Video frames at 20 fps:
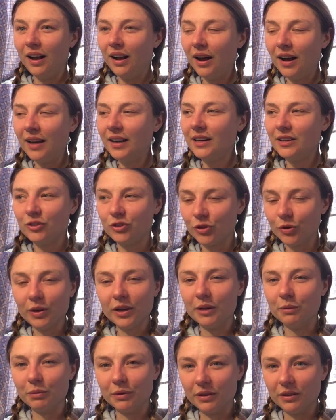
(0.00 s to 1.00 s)

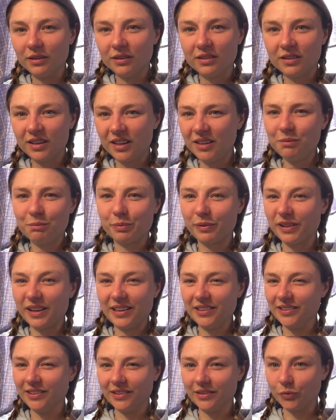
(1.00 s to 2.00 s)
unenjoyable,
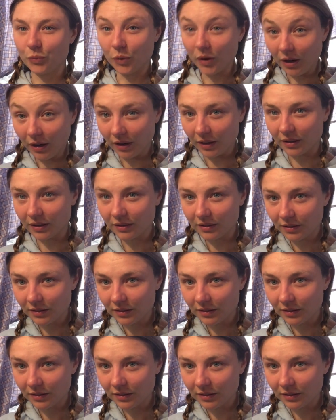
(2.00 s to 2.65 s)
unpleasant work.